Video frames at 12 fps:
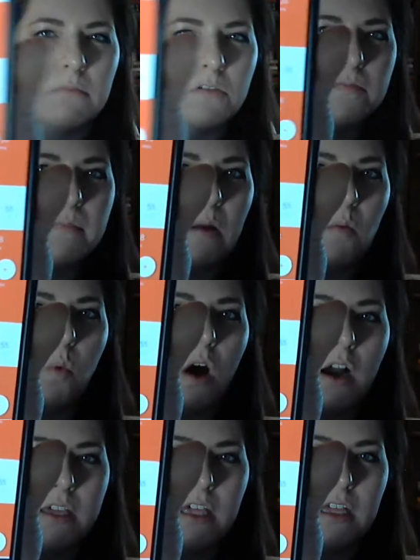of my
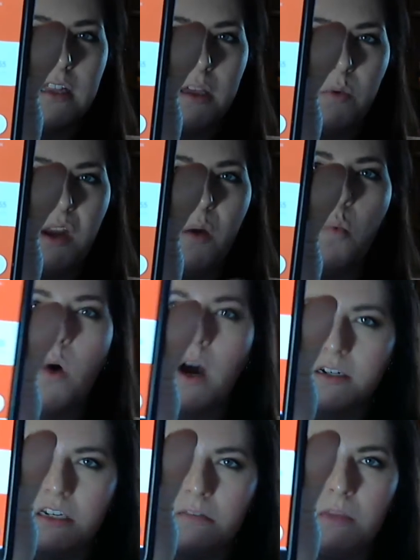walking, like when I
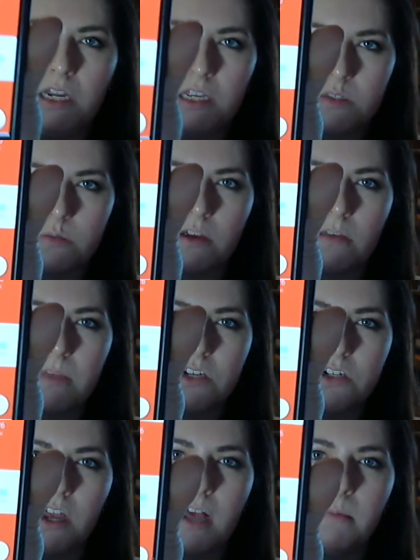walked to meetings around my
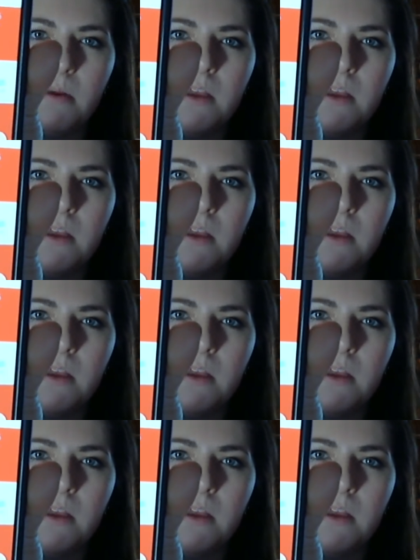job,